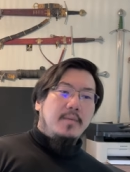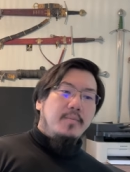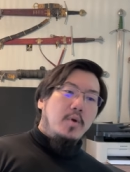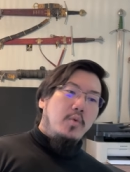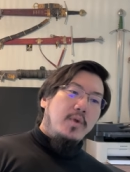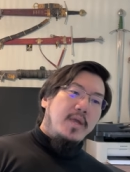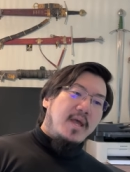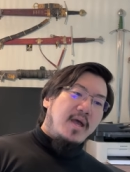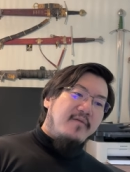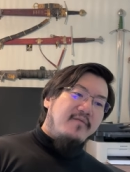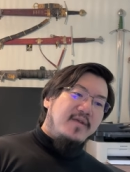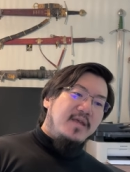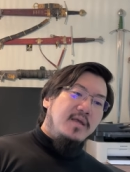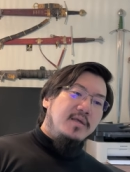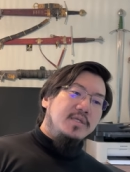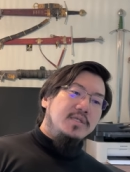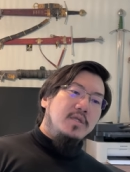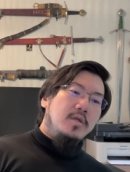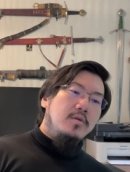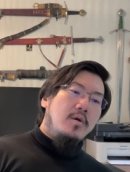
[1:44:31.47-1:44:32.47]
up, we have
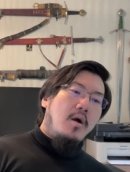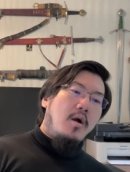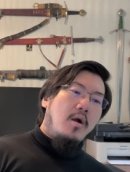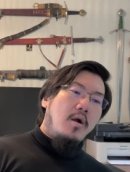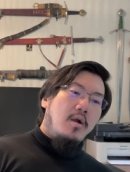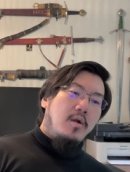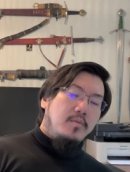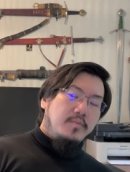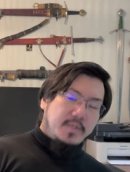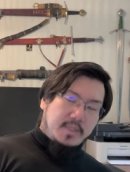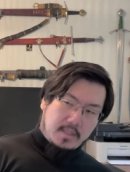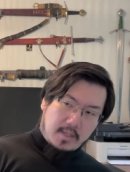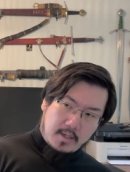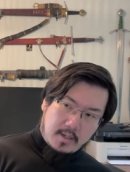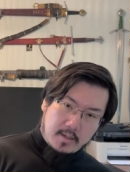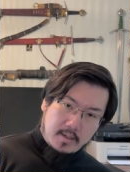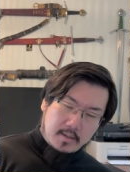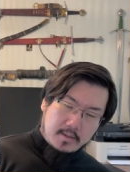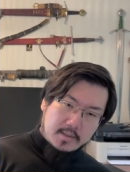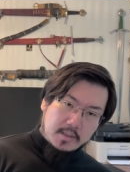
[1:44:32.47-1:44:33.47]
Kingston Arms.
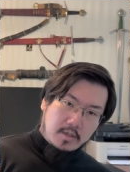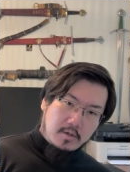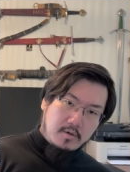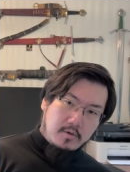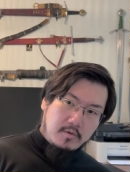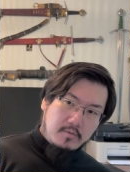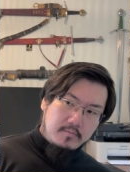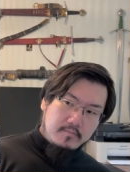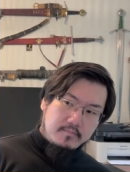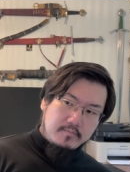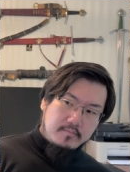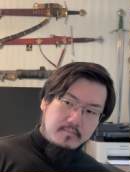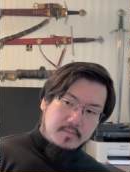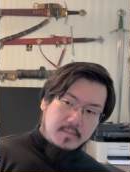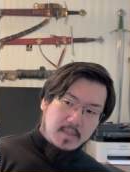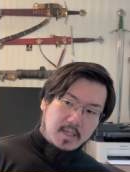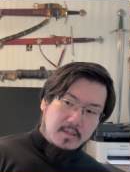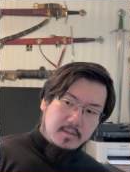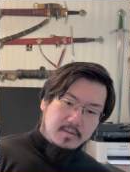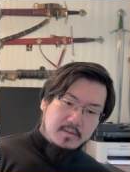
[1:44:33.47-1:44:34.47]
So
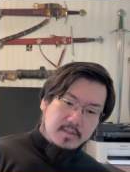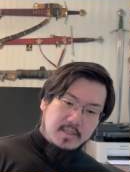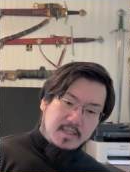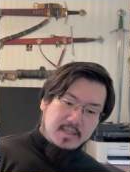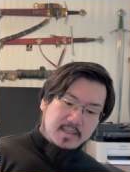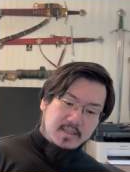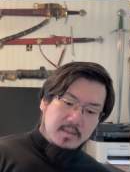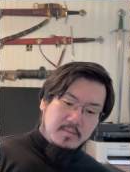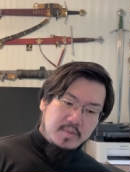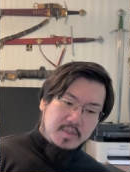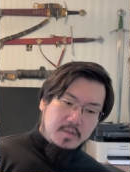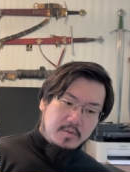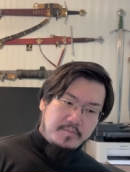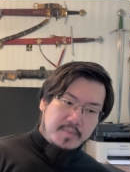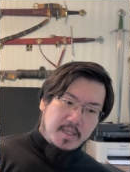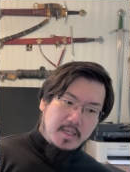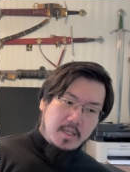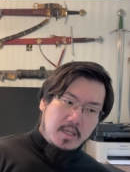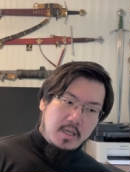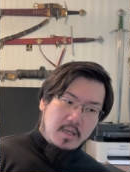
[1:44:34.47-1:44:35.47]
this seems to
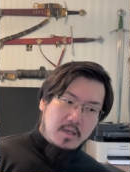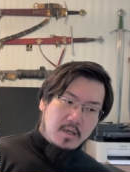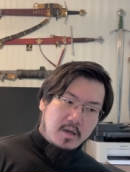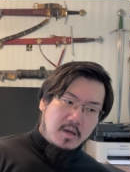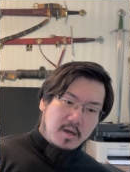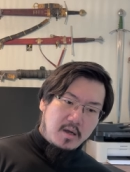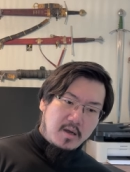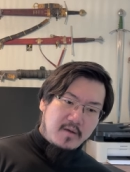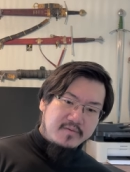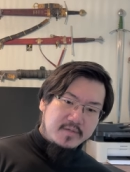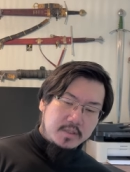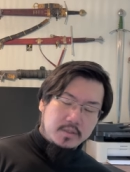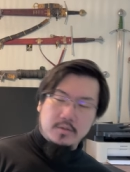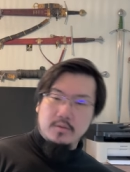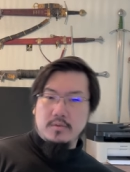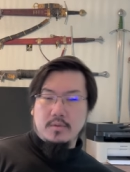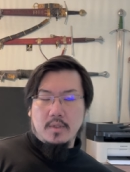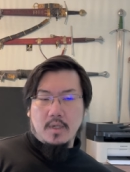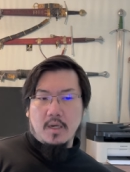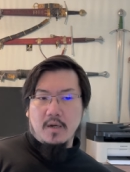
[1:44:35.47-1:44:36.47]
be an
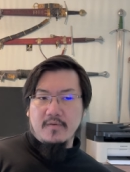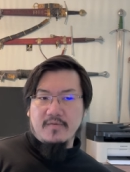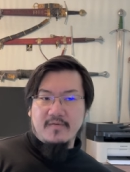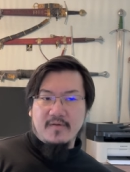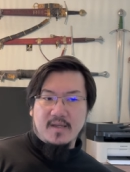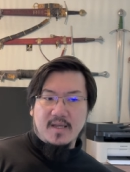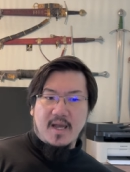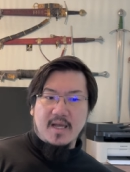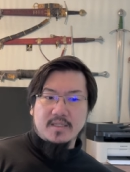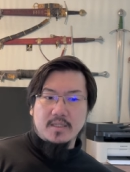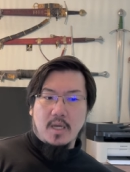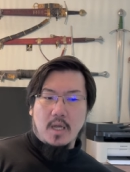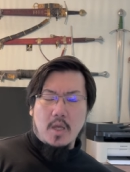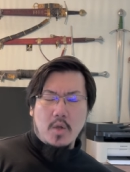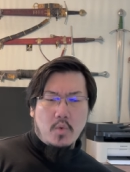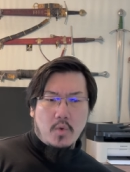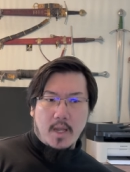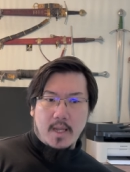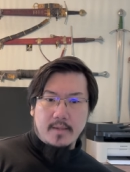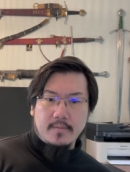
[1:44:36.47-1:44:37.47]
offshoot of CAS
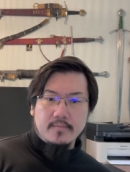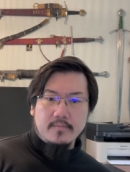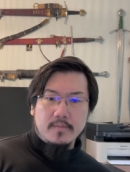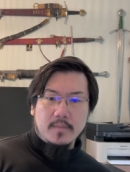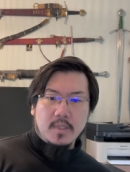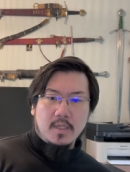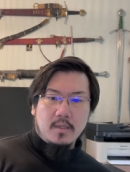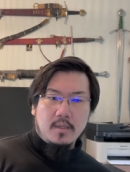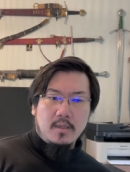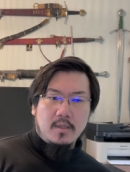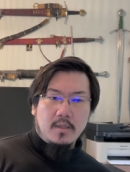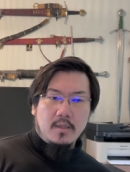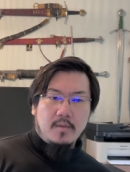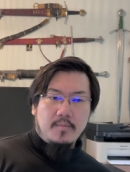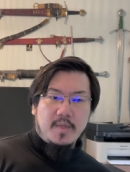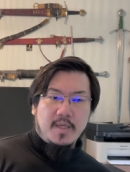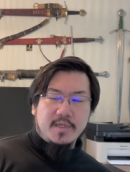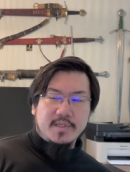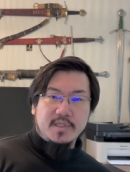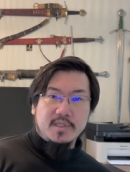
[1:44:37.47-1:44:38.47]
Hanwei
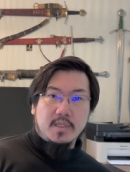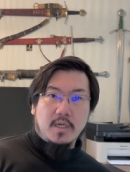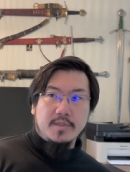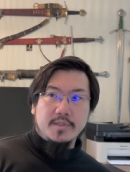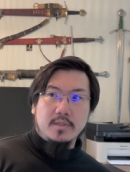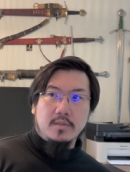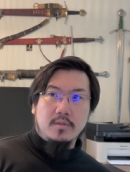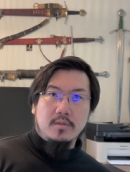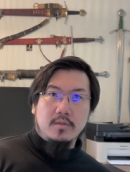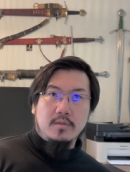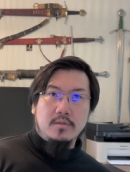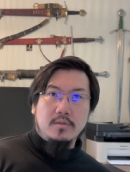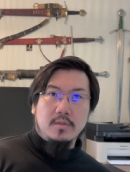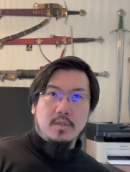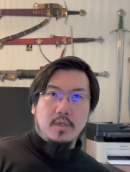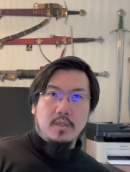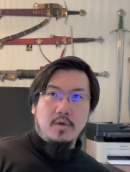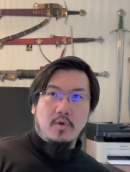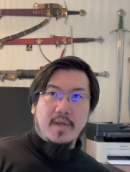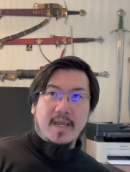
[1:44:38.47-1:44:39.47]
because it's also
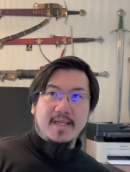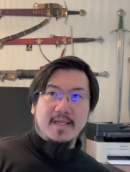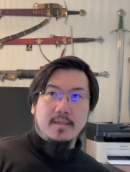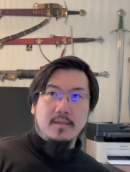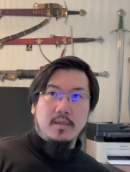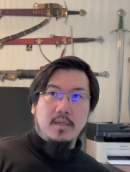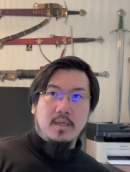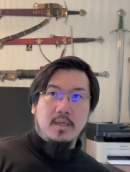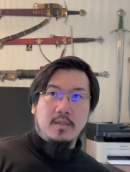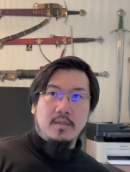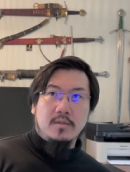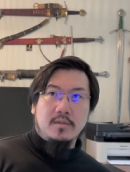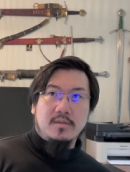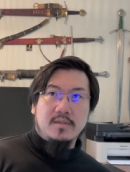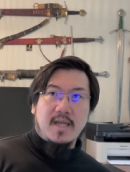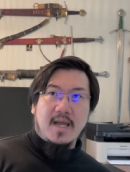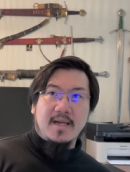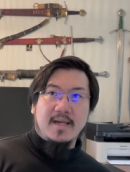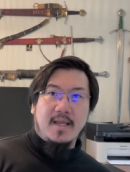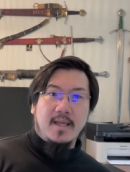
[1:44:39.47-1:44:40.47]
located in
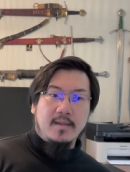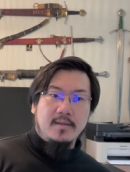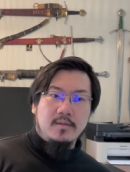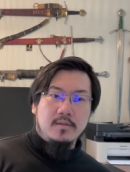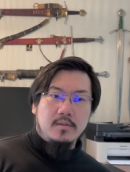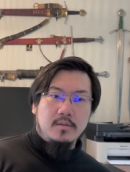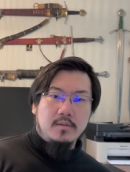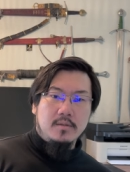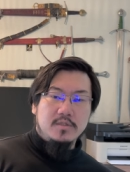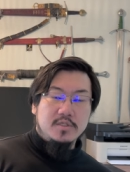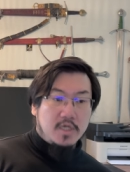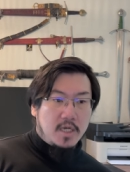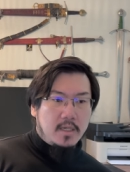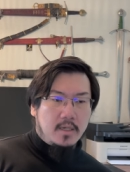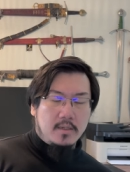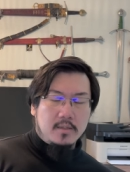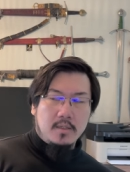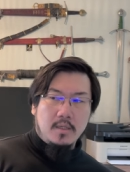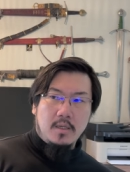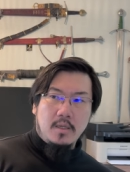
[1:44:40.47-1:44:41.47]
Dalian,
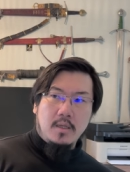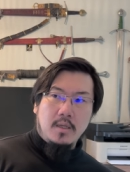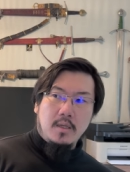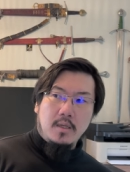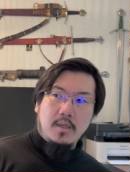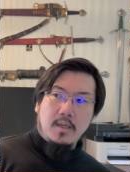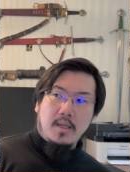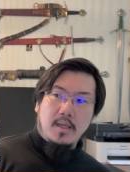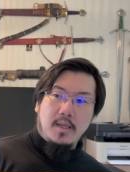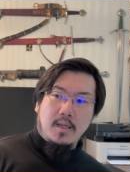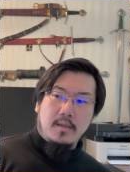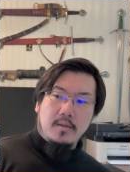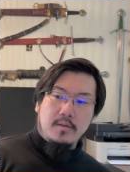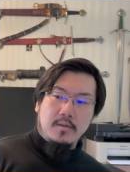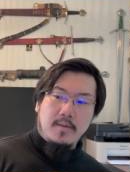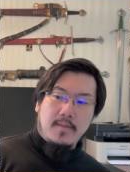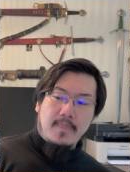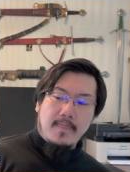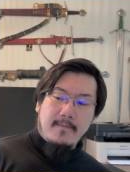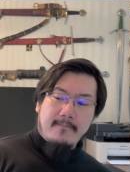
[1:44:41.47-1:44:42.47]
China.
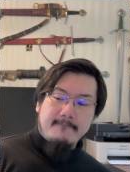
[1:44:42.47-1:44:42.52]
And